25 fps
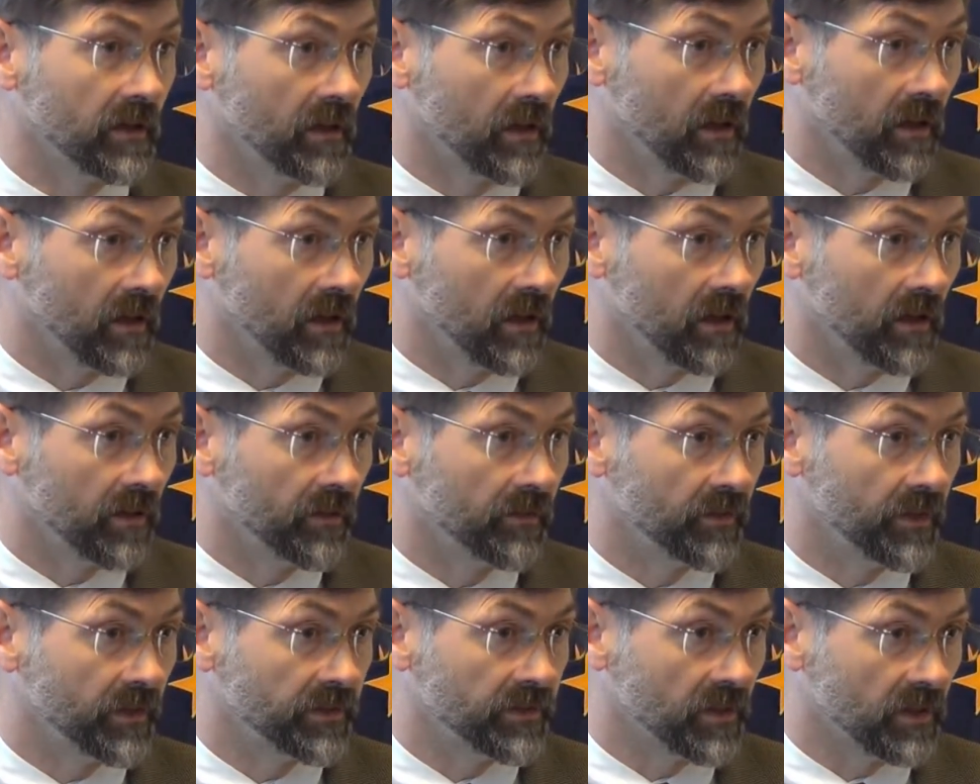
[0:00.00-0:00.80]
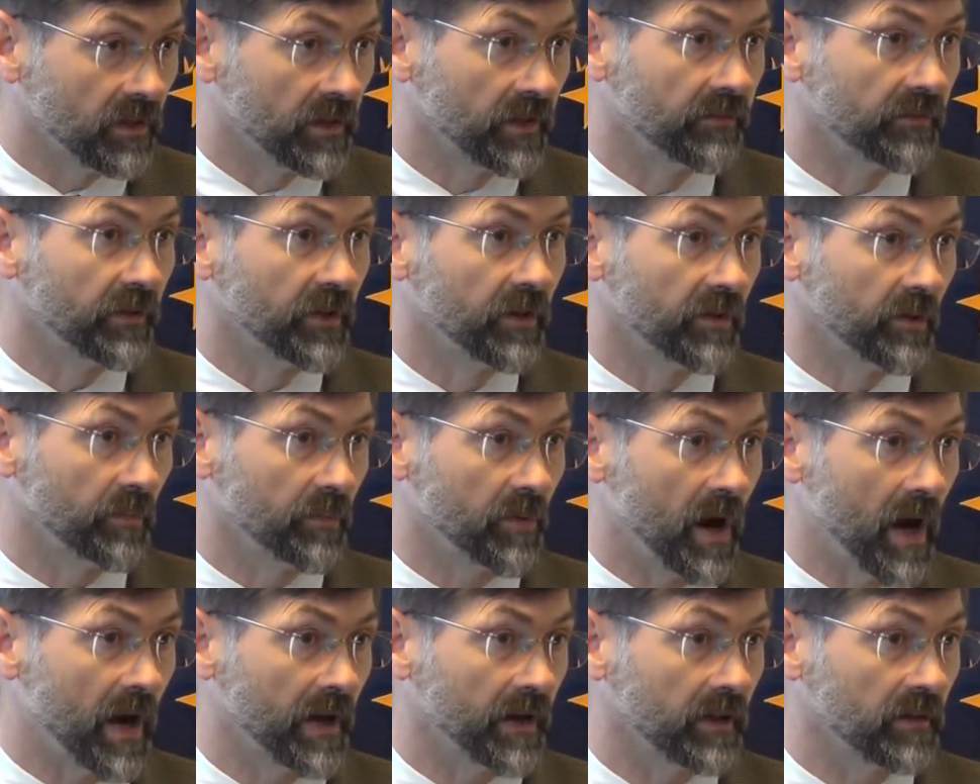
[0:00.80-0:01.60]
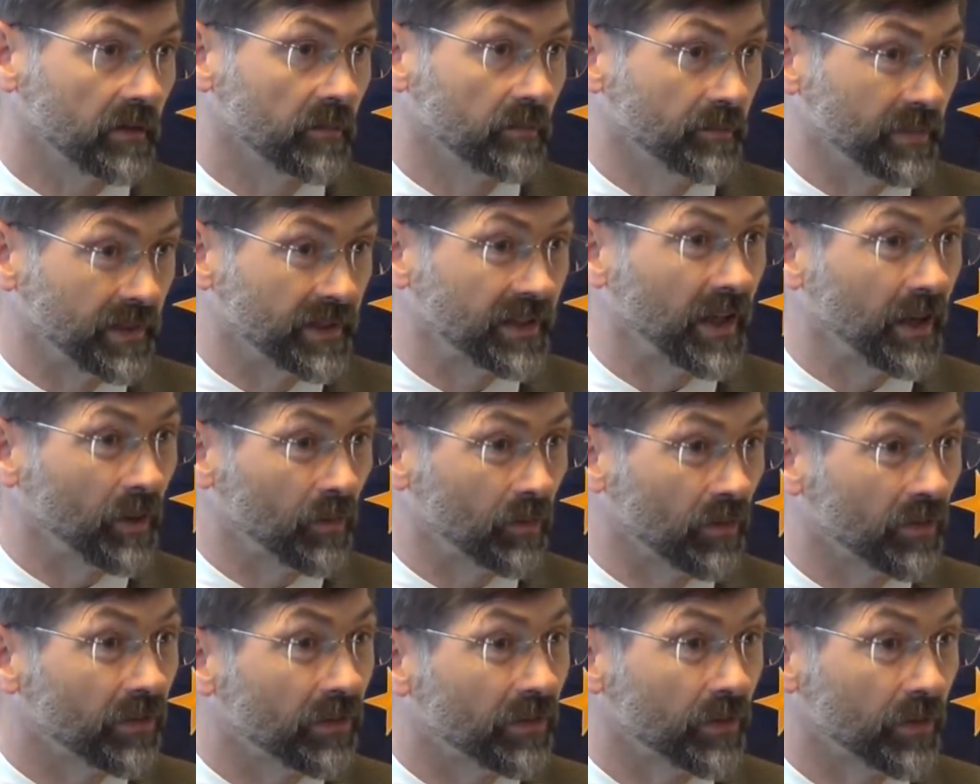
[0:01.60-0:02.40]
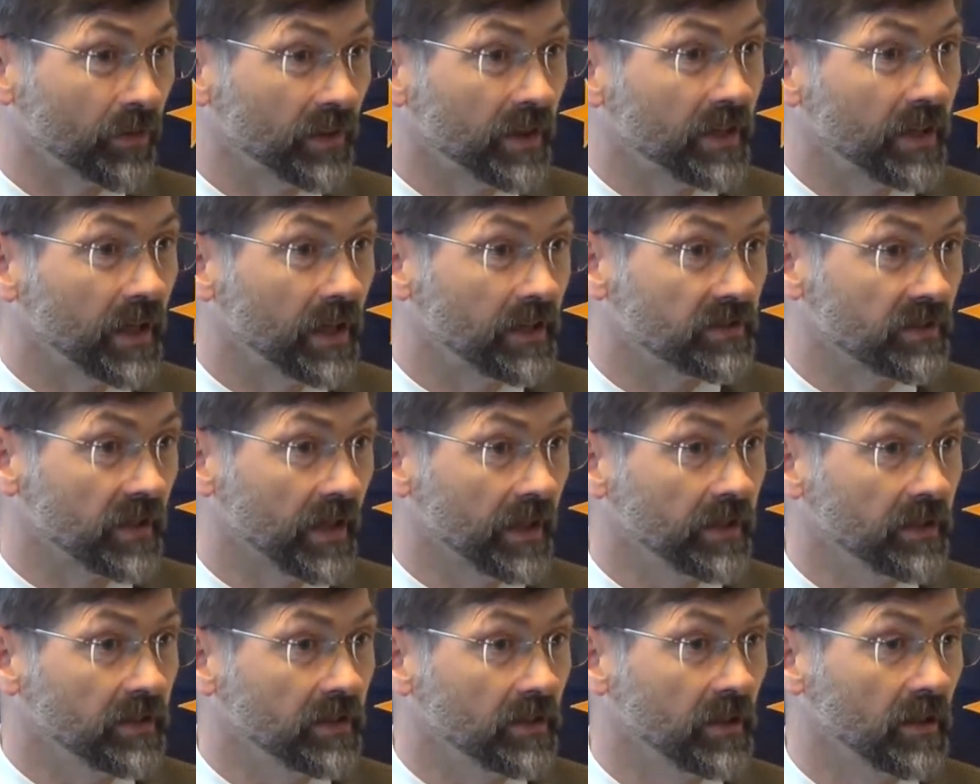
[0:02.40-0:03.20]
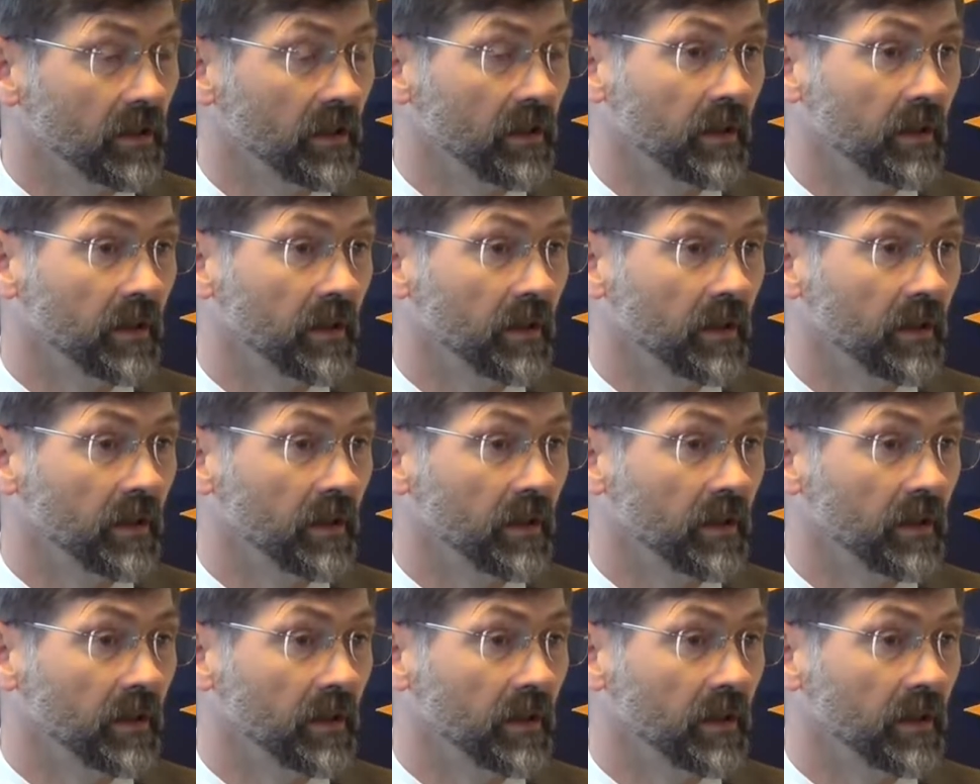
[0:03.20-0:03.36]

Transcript: uh, the delivery of the product, but they were 30 days late.